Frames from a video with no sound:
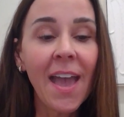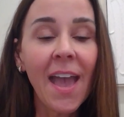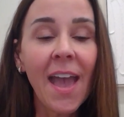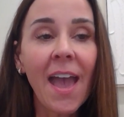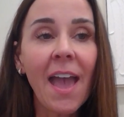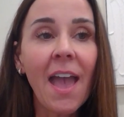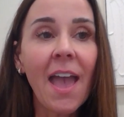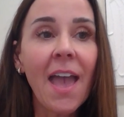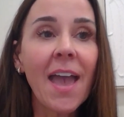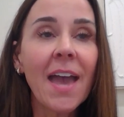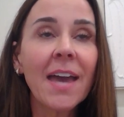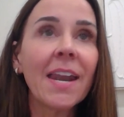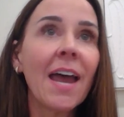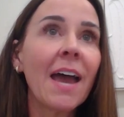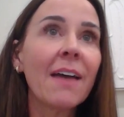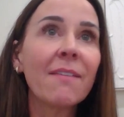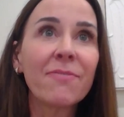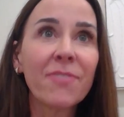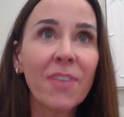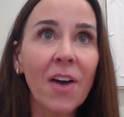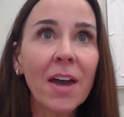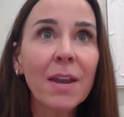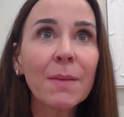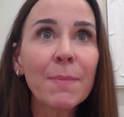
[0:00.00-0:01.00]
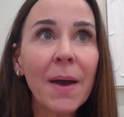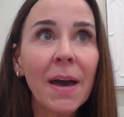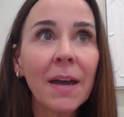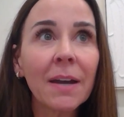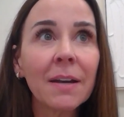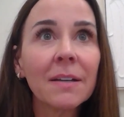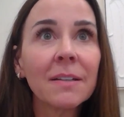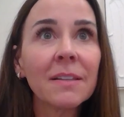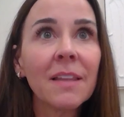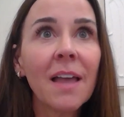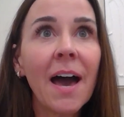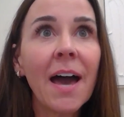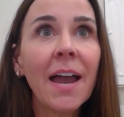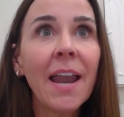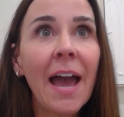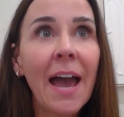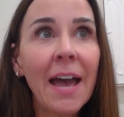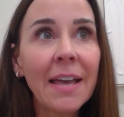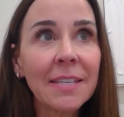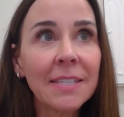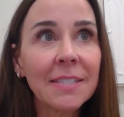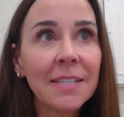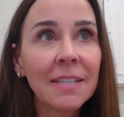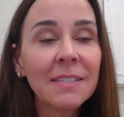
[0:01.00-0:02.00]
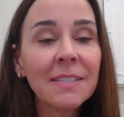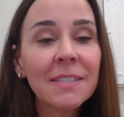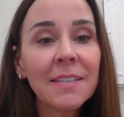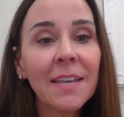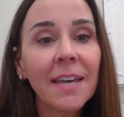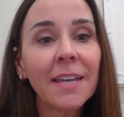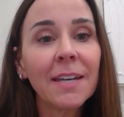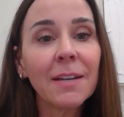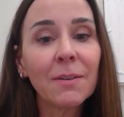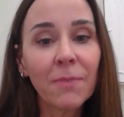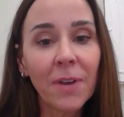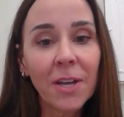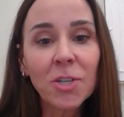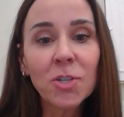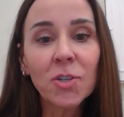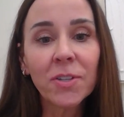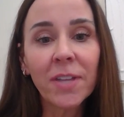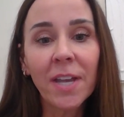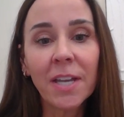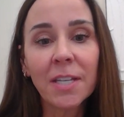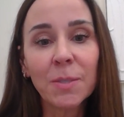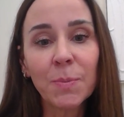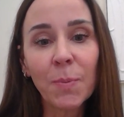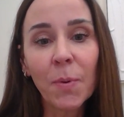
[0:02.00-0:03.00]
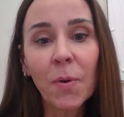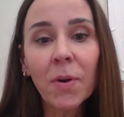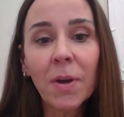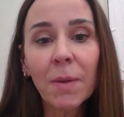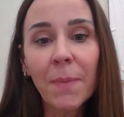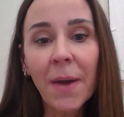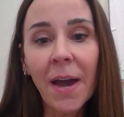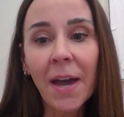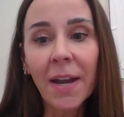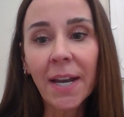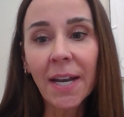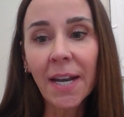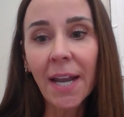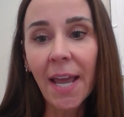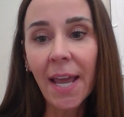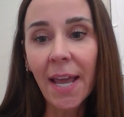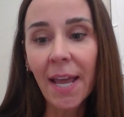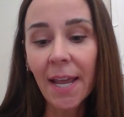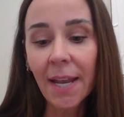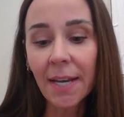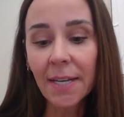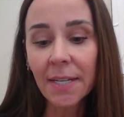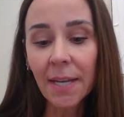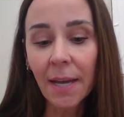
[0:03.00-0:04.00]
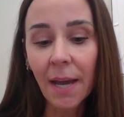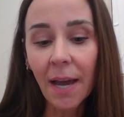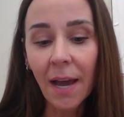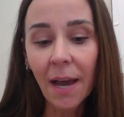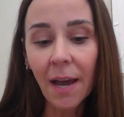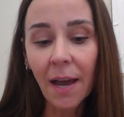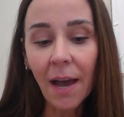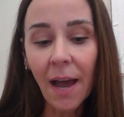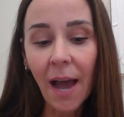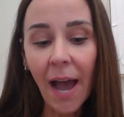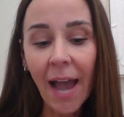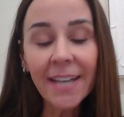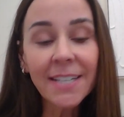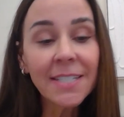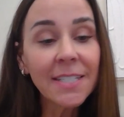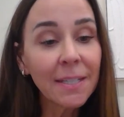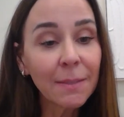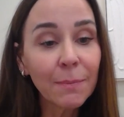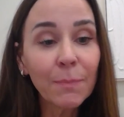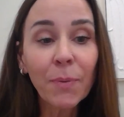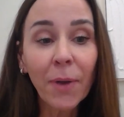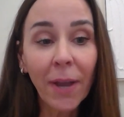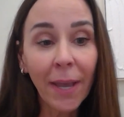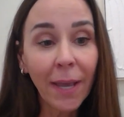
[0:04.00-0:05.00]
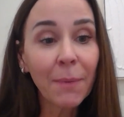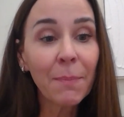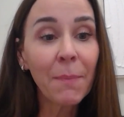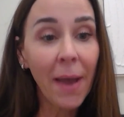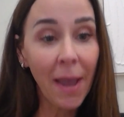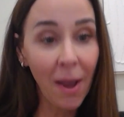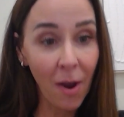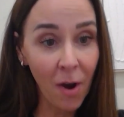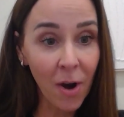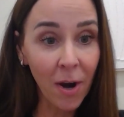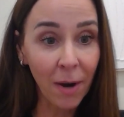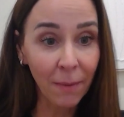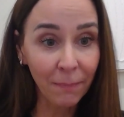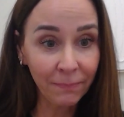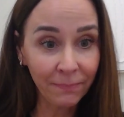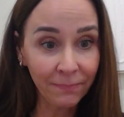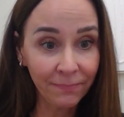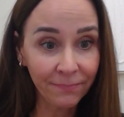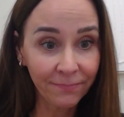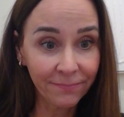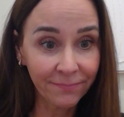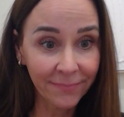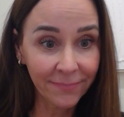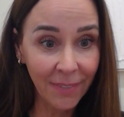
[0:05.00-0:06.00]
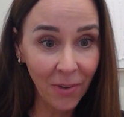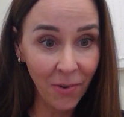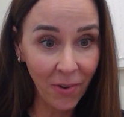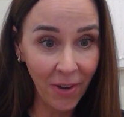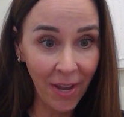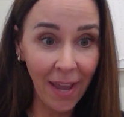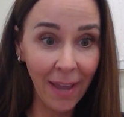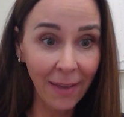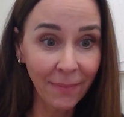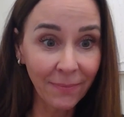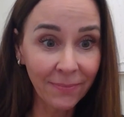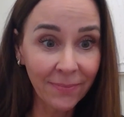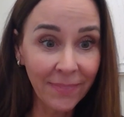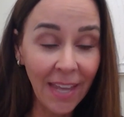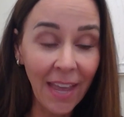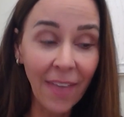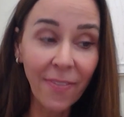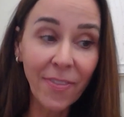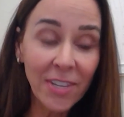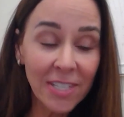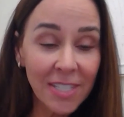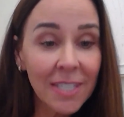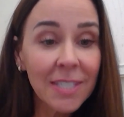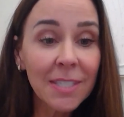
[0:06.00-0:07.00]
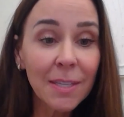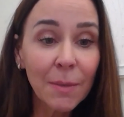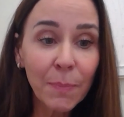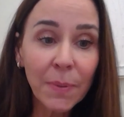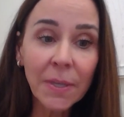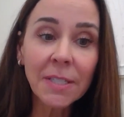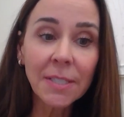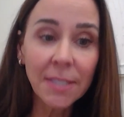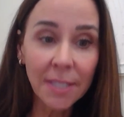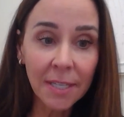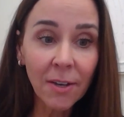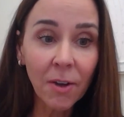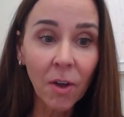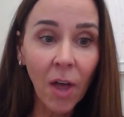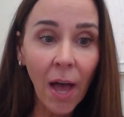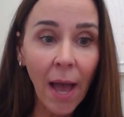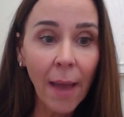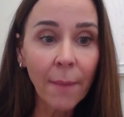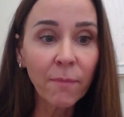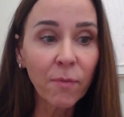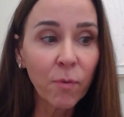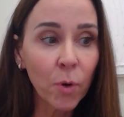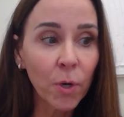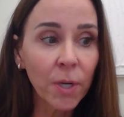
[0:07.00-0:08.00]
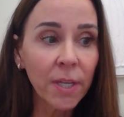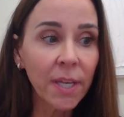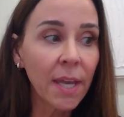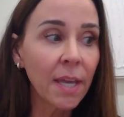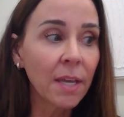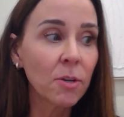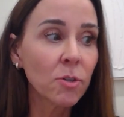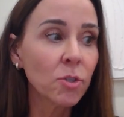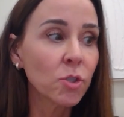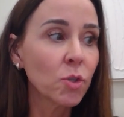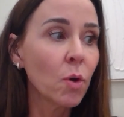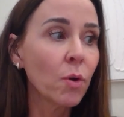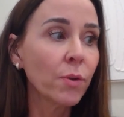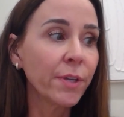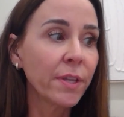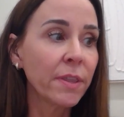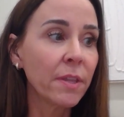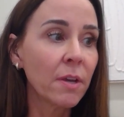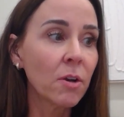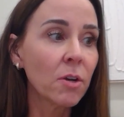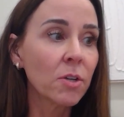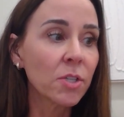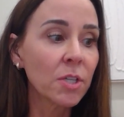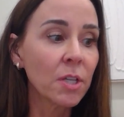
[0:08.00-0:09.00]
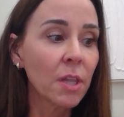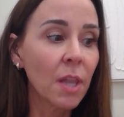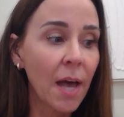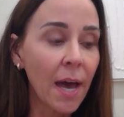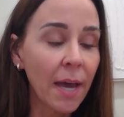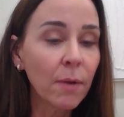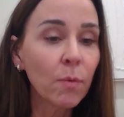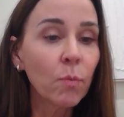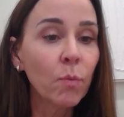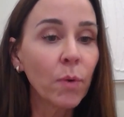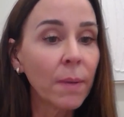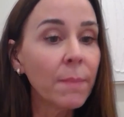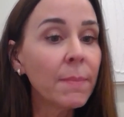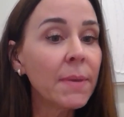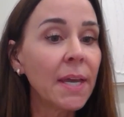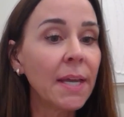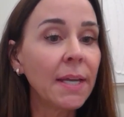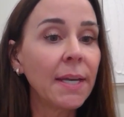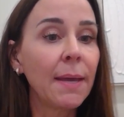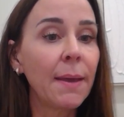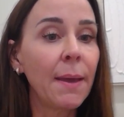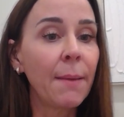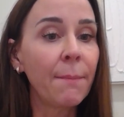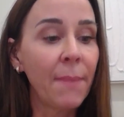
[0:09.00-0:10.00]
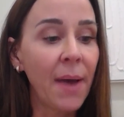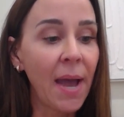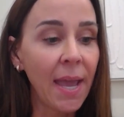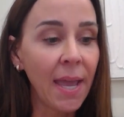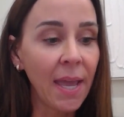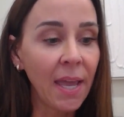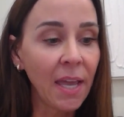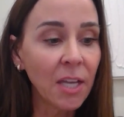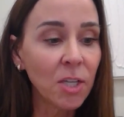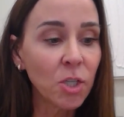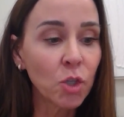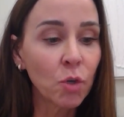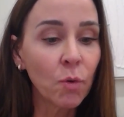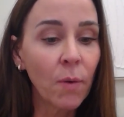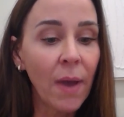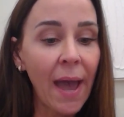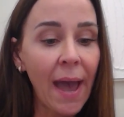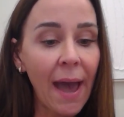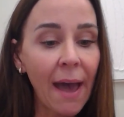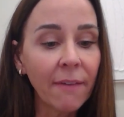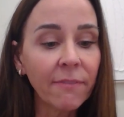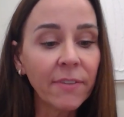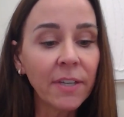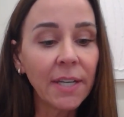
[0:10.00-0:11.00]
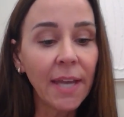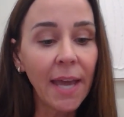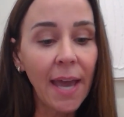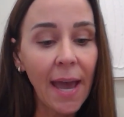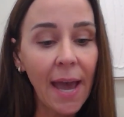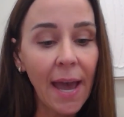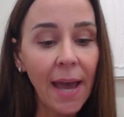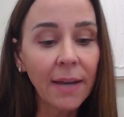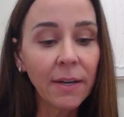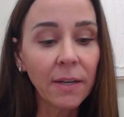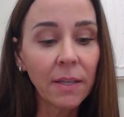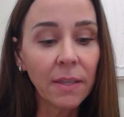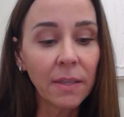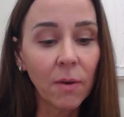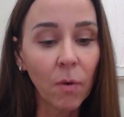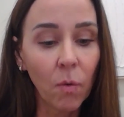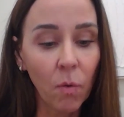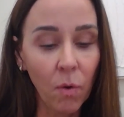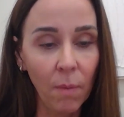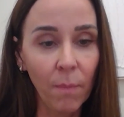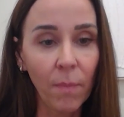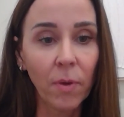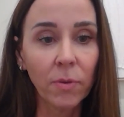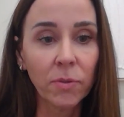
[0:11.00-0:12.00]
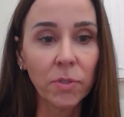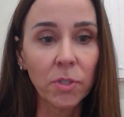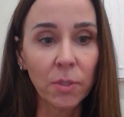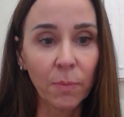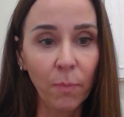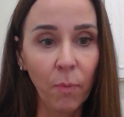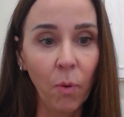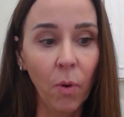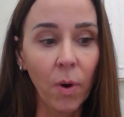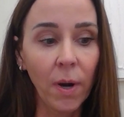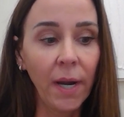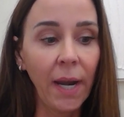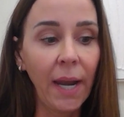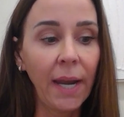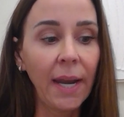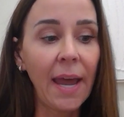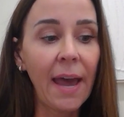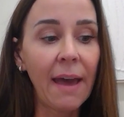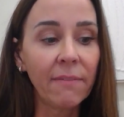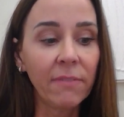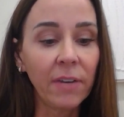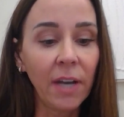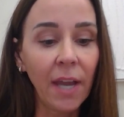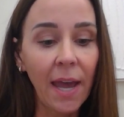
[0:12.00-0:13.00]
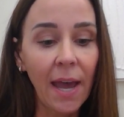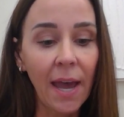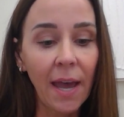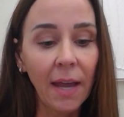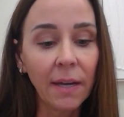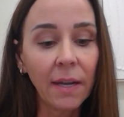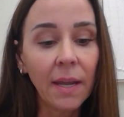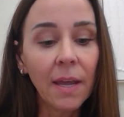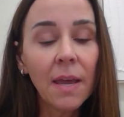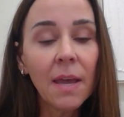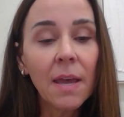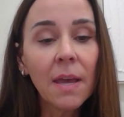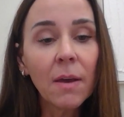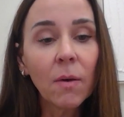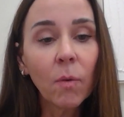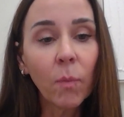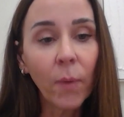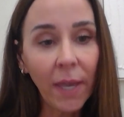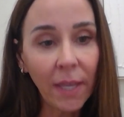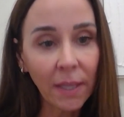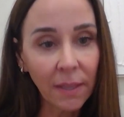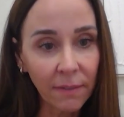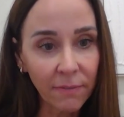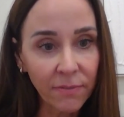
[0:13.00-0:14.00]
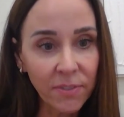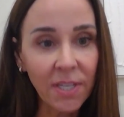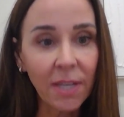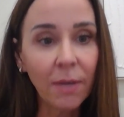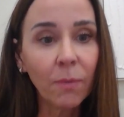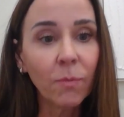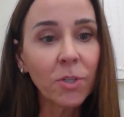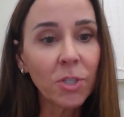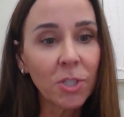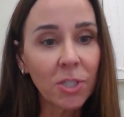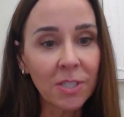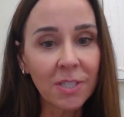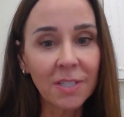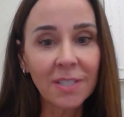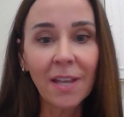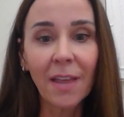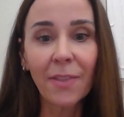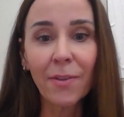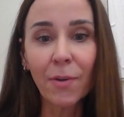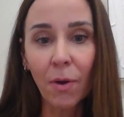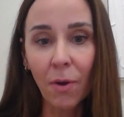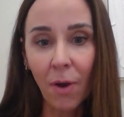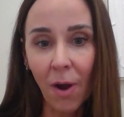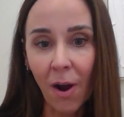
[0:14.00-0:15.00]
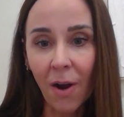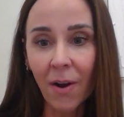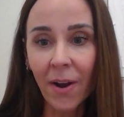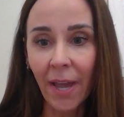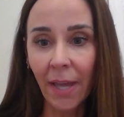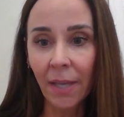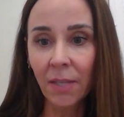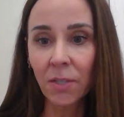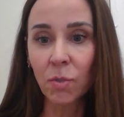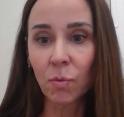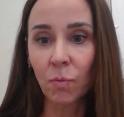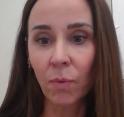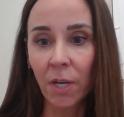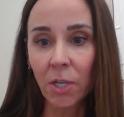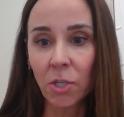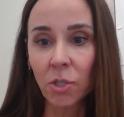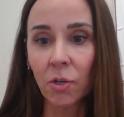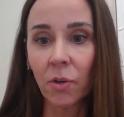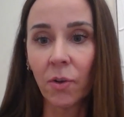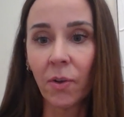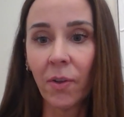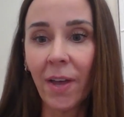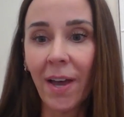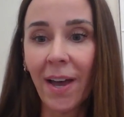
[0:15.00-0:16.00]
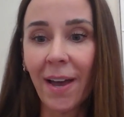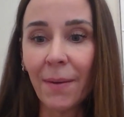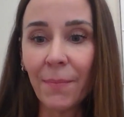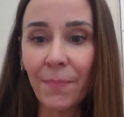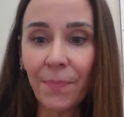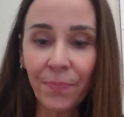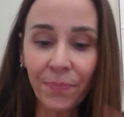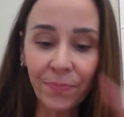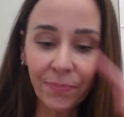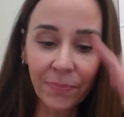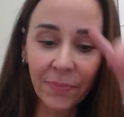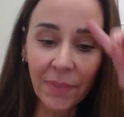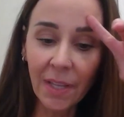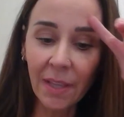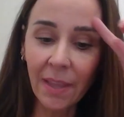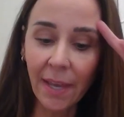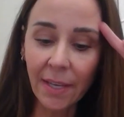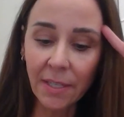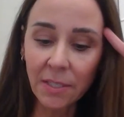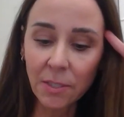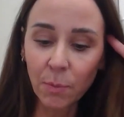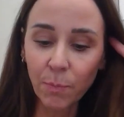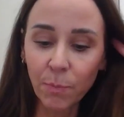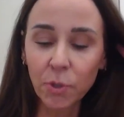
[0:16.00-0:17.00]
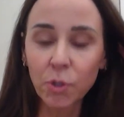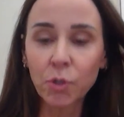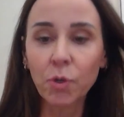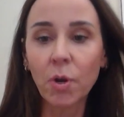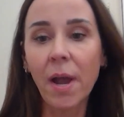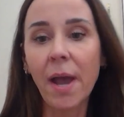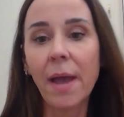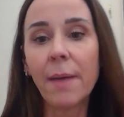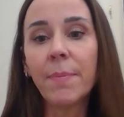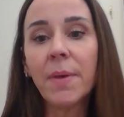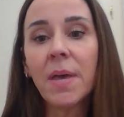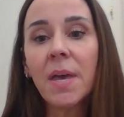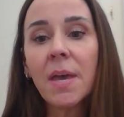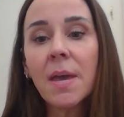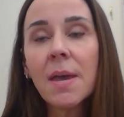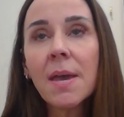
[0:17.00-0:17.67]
And I've thought about it a lot since then, and Rachel and I spoke about it, and I didn't break my arm. Okay. And this is a big deal. I'm 48 years old, and there is a lot of women at my age who haven't had the hormone support and haven't had weightlifting, which is another RX Rachel likes to prescribe.